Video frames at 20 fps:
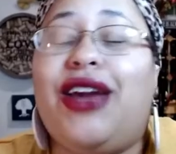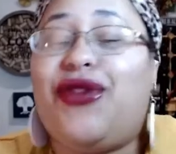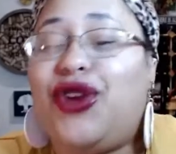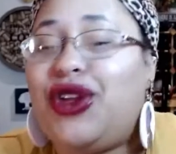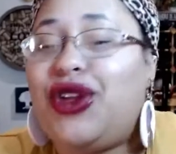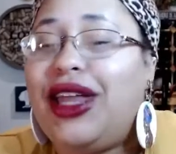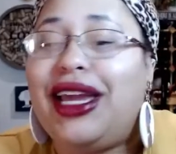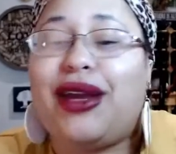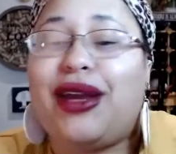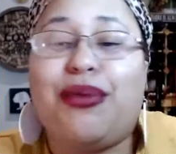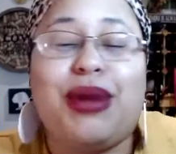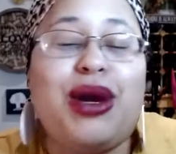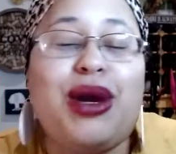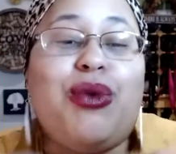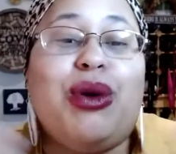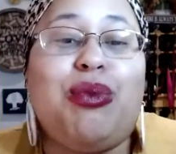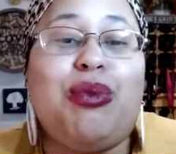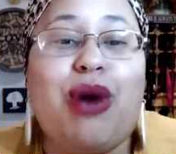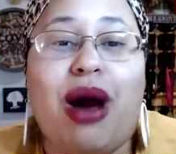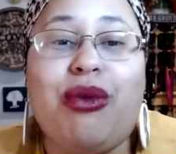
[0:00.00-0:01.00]
you're like me we
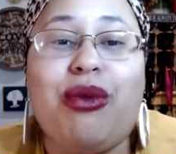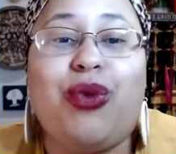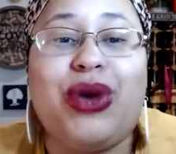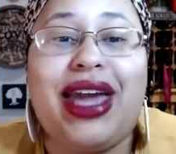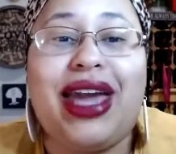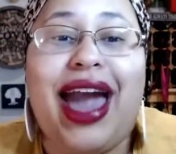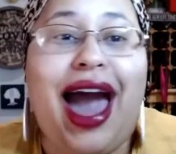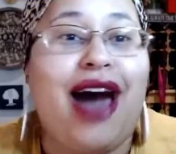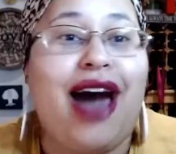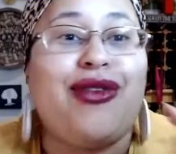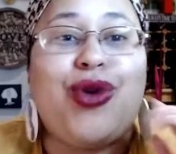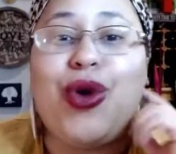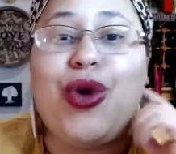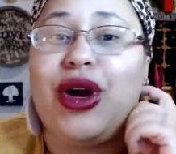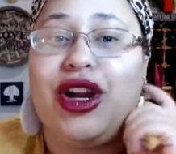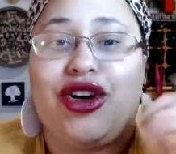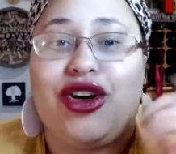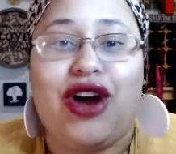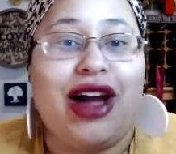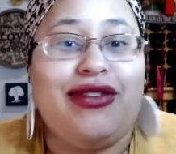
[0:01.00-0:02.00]
probably have
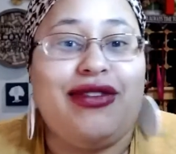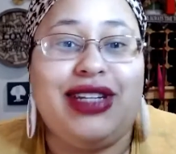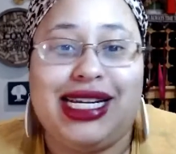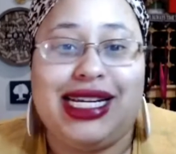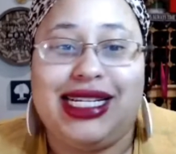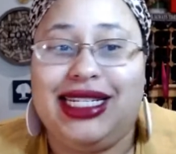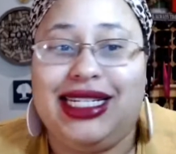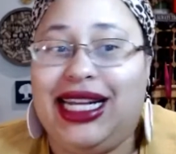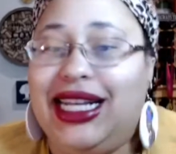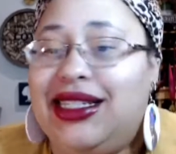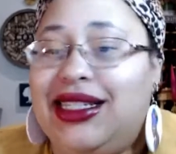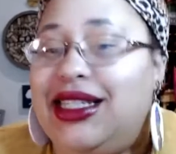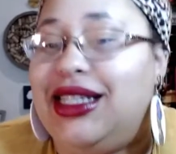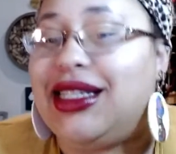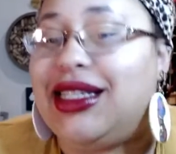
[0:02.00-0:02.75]
choreographed dances